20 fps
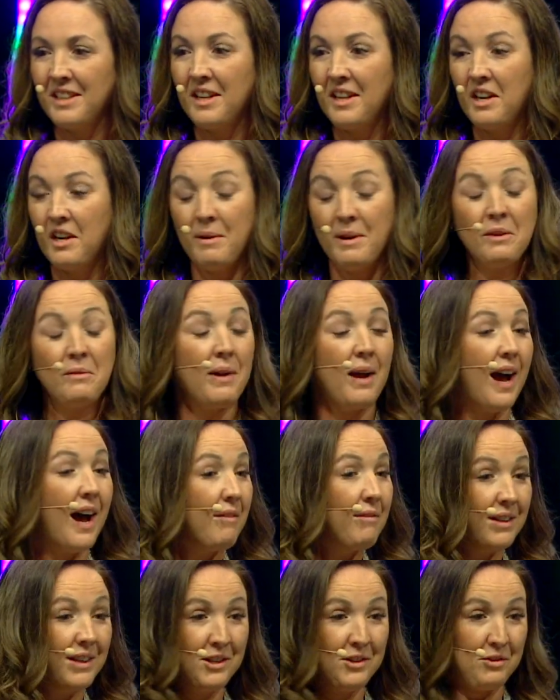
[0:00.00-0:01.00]
Now, I don't
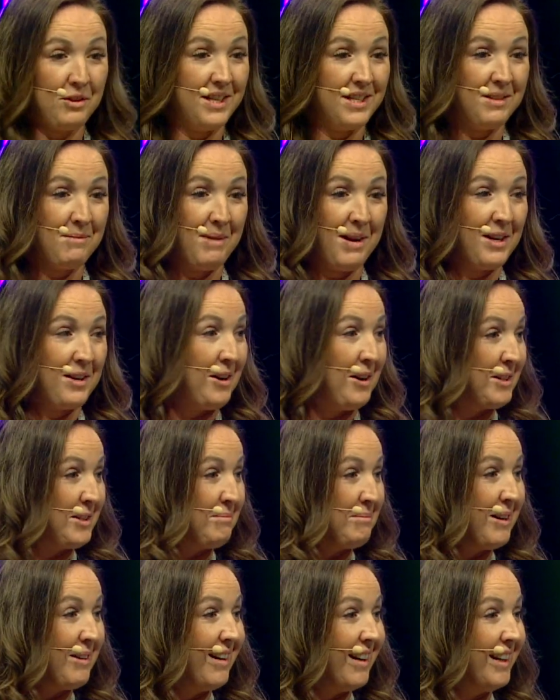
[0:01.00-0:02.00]
have any trees in my garden
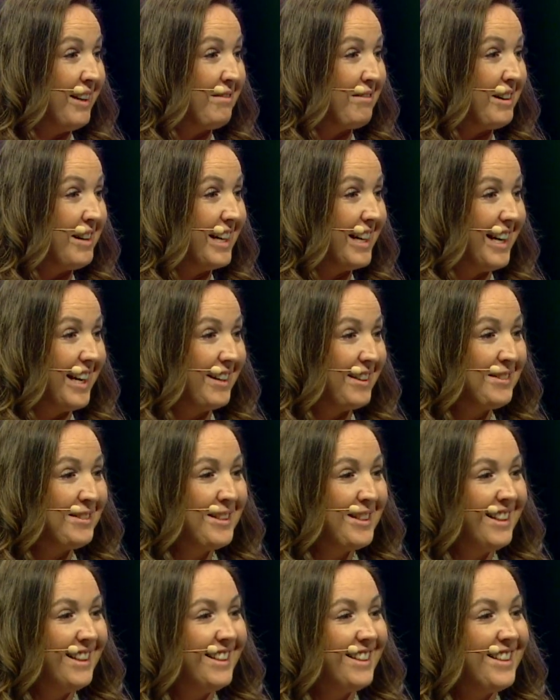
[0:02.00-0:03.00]
where I live right now,
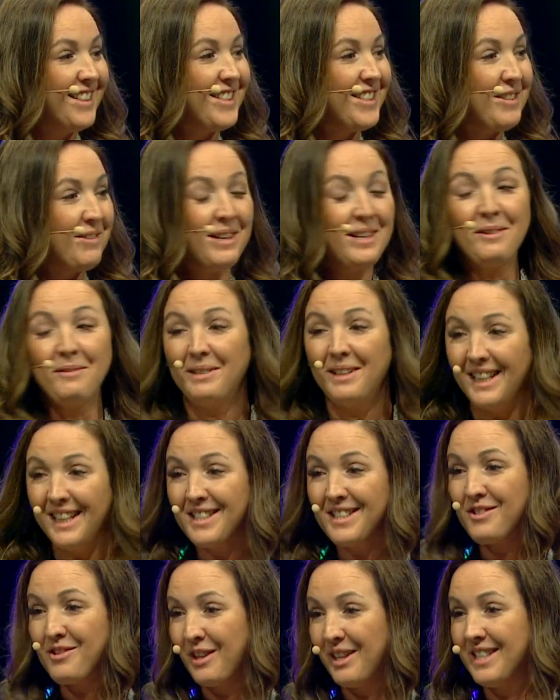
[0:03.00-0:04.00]
so I don't need
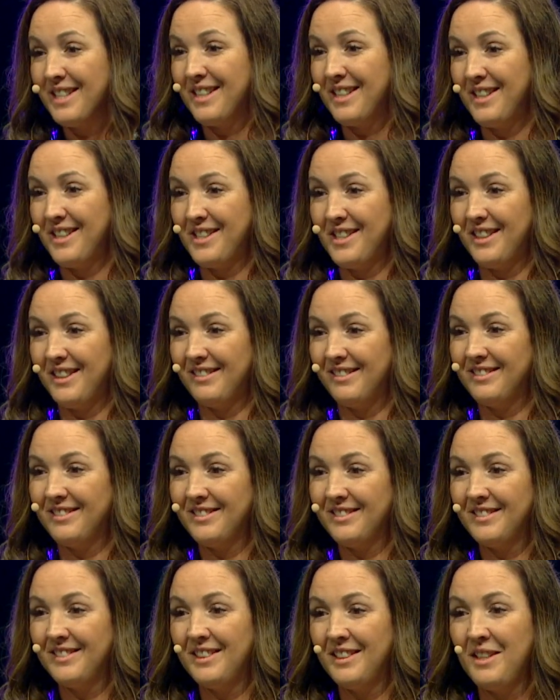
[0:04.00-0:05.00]
a tree surgeon.
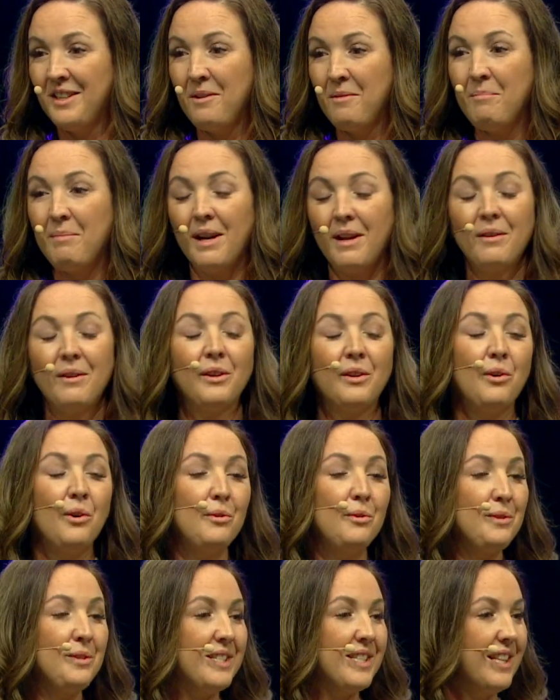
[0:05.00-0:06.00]
But I'm going to
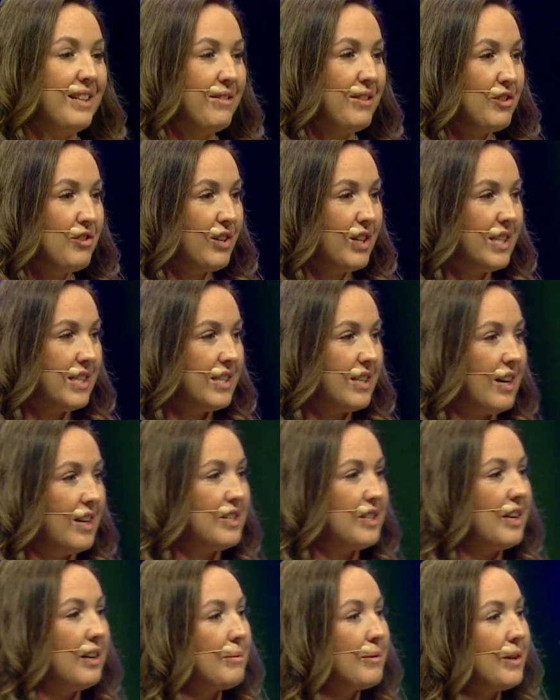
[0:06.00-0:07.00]
call Steve, the tree
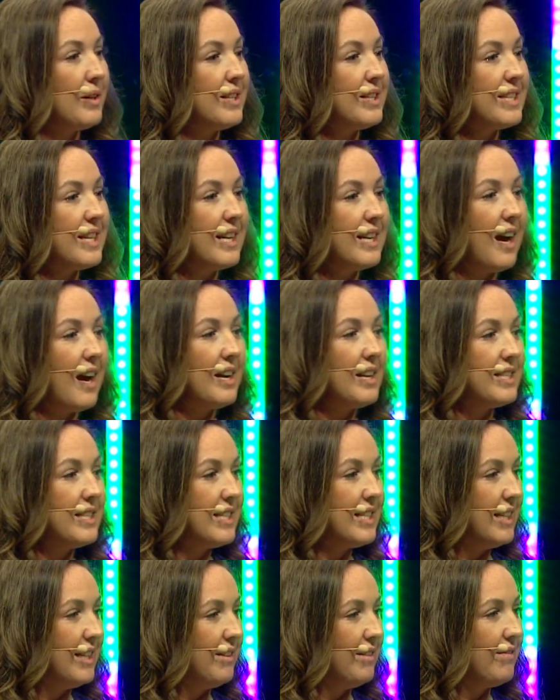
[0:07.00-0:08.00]
surgeon, and I'm going to say, hi,
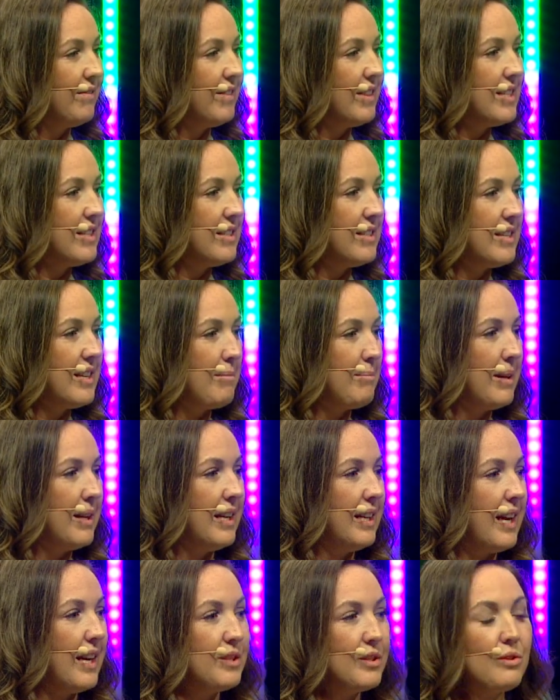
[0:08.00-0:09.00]
Steve, this is
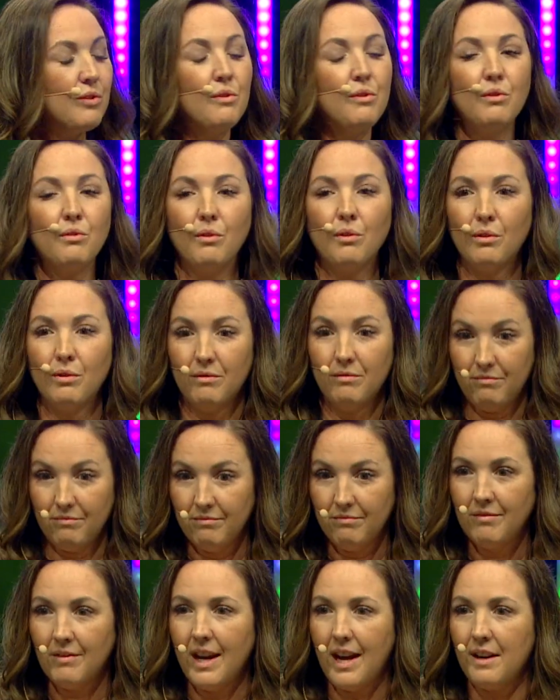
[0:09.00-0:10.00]
Debbie. I saw your
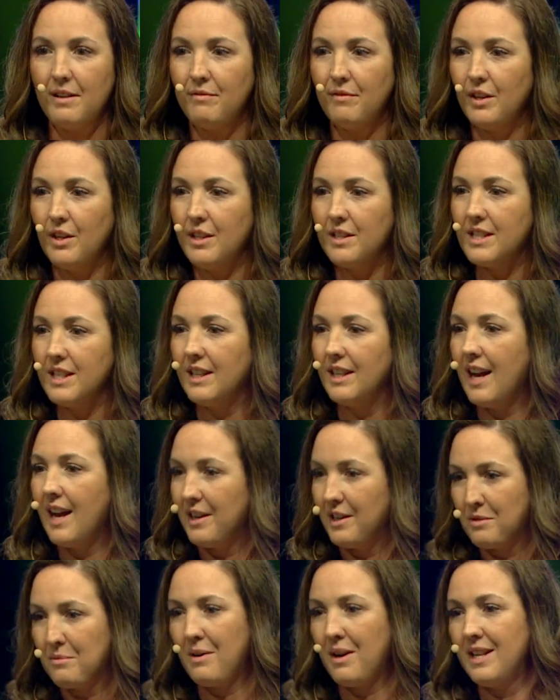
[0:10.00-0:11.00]
advert in
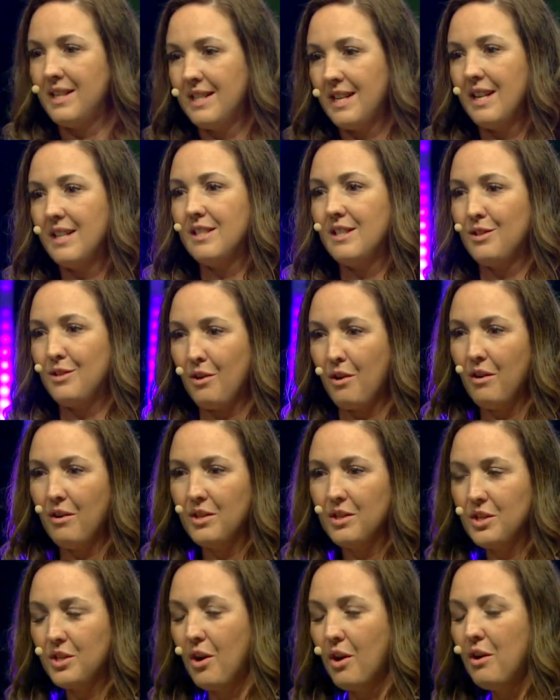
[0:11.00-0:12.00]
XYZ
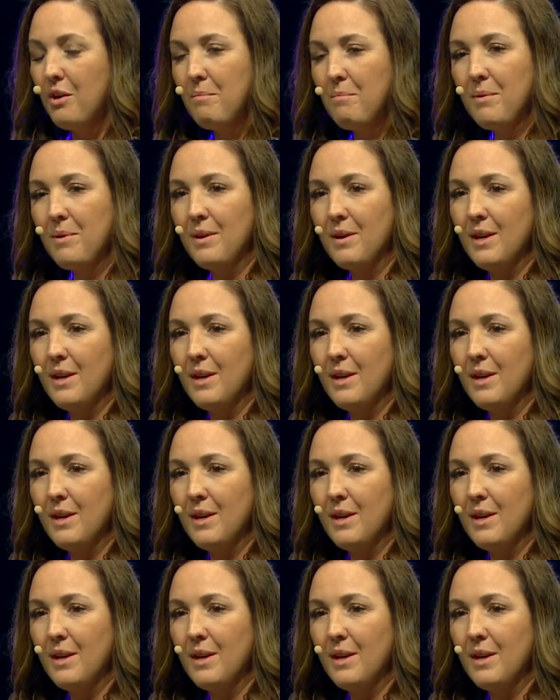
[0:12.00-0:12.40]
shop.